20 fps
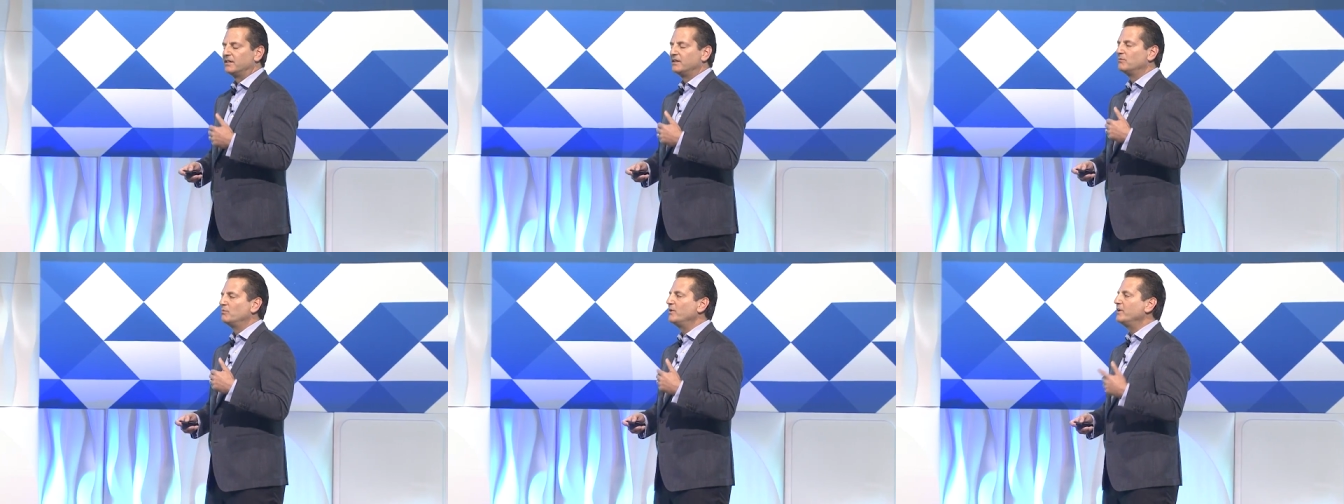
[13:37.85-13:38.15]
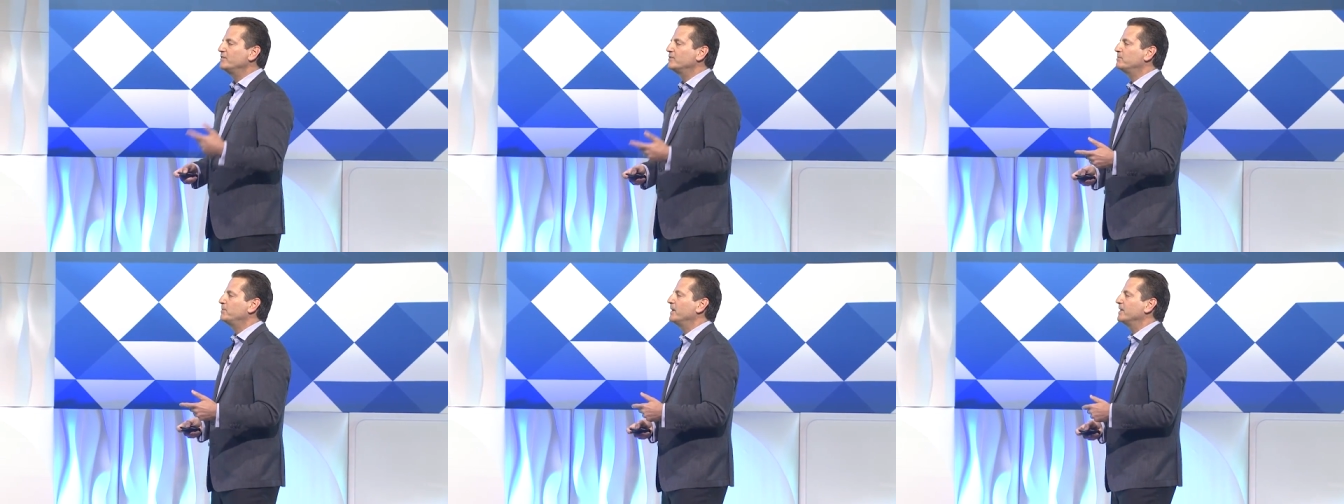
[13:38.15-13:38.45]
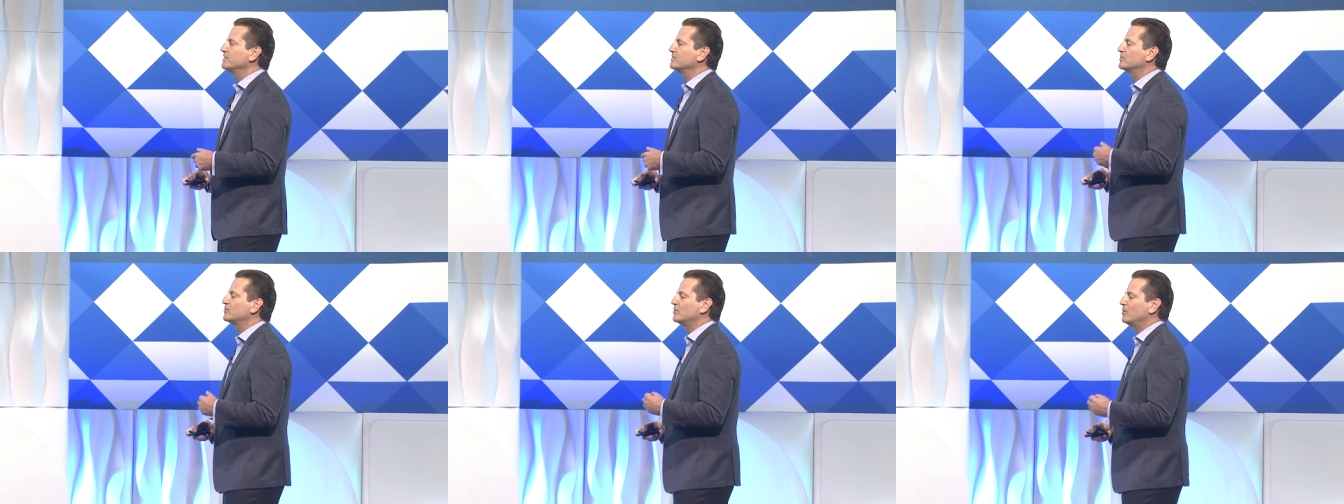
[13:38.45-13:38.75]
We've
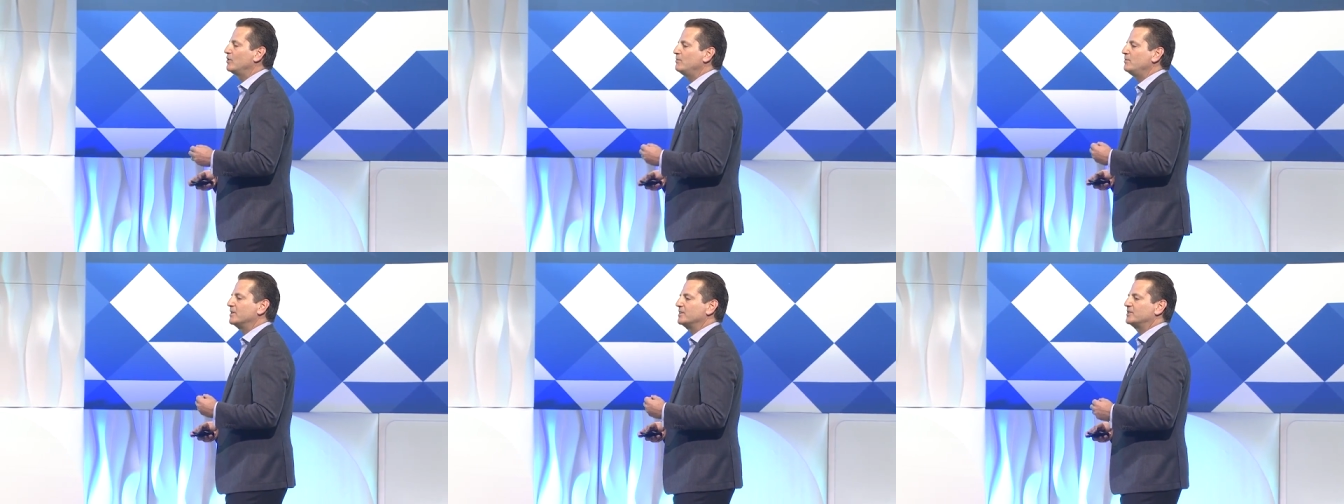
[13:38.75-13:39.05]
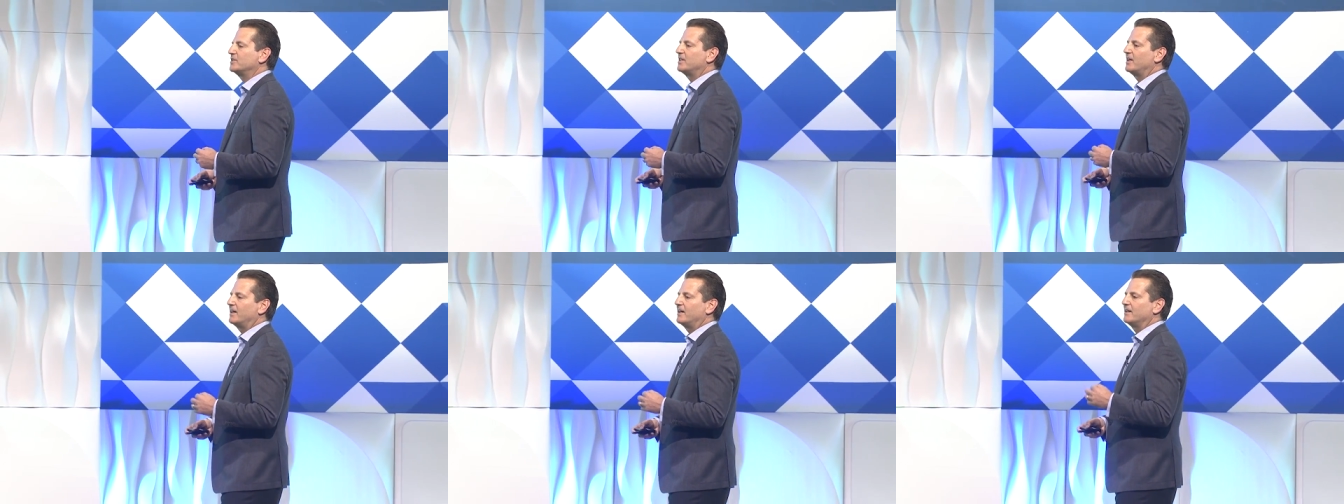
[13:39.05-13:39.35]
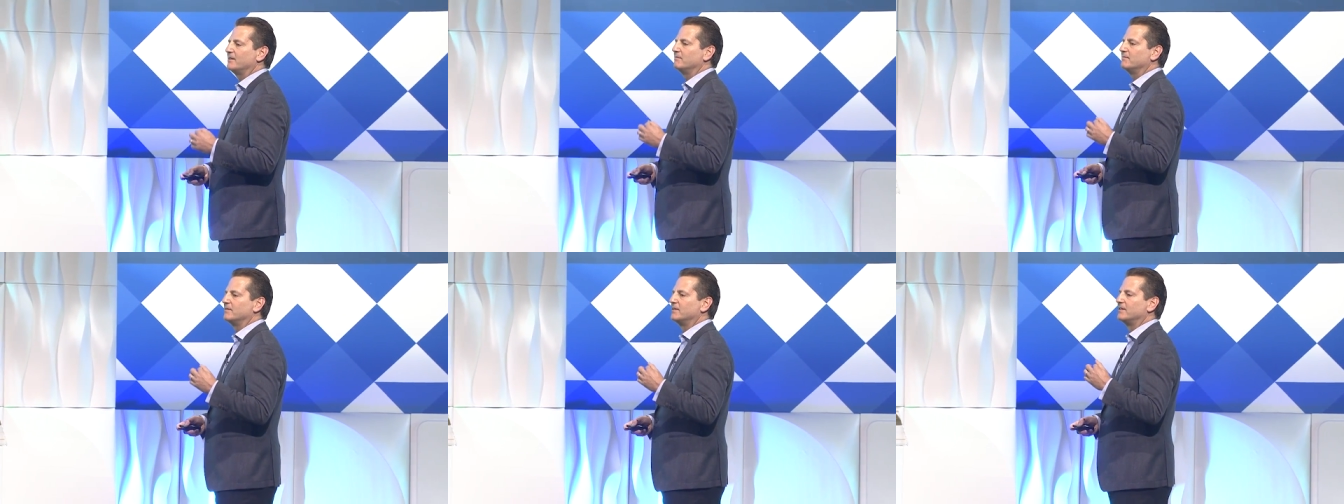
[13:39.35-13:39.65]
spent so much
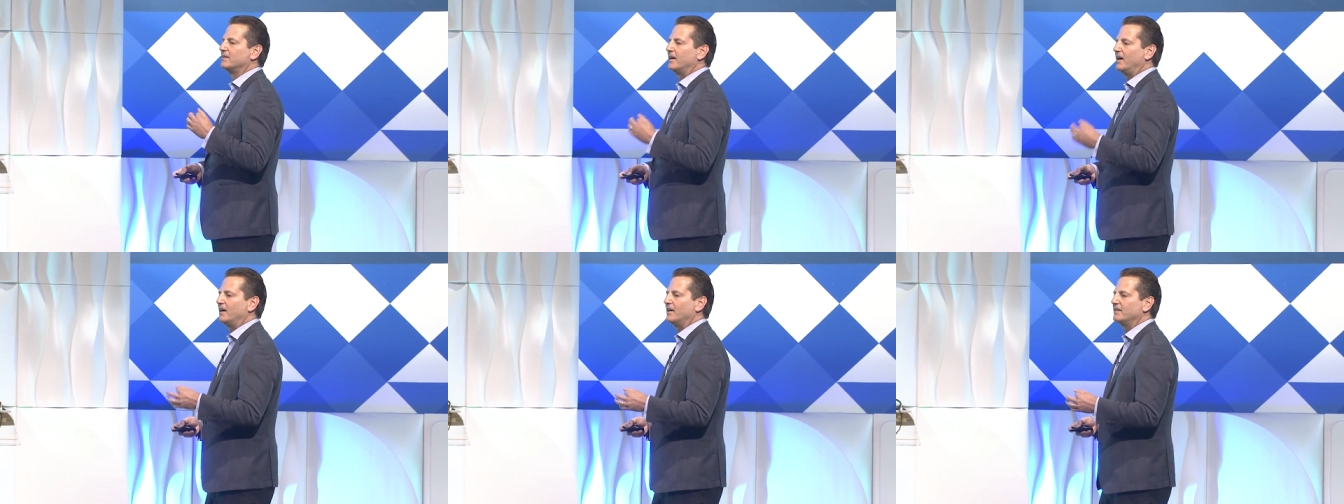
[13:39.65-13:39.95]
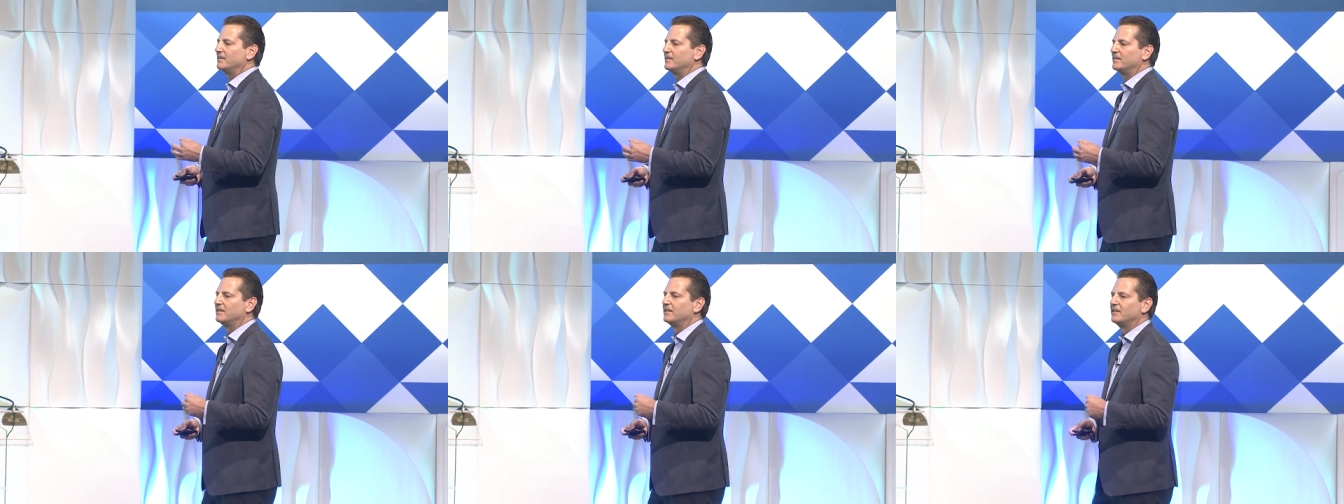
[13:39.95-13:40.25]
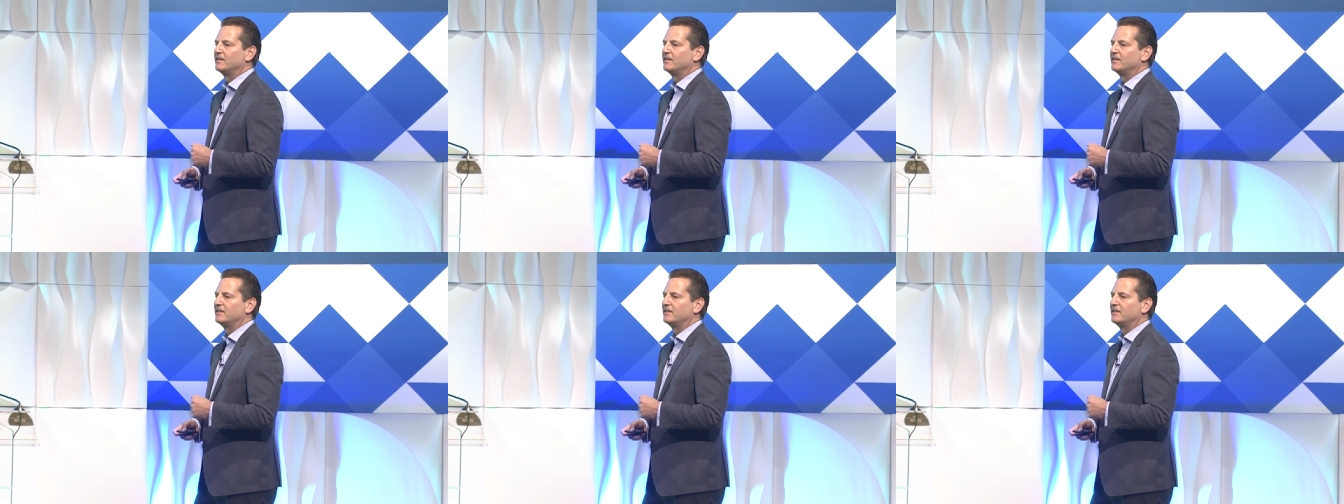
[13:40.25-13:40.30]
time on